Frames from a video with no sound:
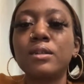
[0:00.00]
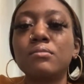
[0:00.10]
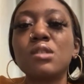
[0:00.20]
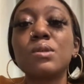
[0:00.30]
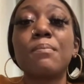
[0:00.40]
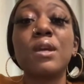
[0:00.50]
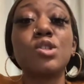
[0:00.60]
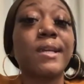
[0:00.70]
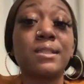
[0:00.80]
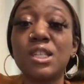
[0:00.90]
This was a big
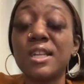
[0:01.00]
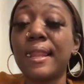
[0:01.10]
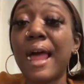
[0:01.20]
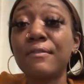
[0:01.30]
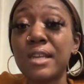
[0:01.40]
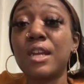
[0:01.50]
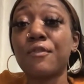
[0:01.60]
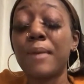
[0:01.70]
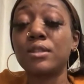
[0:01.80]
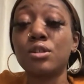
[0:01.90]
transition and life change for
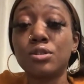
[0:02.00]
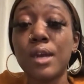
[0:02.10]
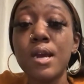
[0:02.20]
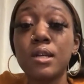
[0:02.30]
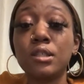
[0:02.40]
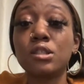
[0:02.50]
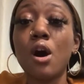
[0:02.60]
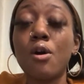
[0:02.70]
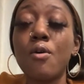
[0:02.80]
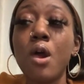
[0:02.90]
my children.
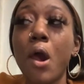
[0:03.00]
So,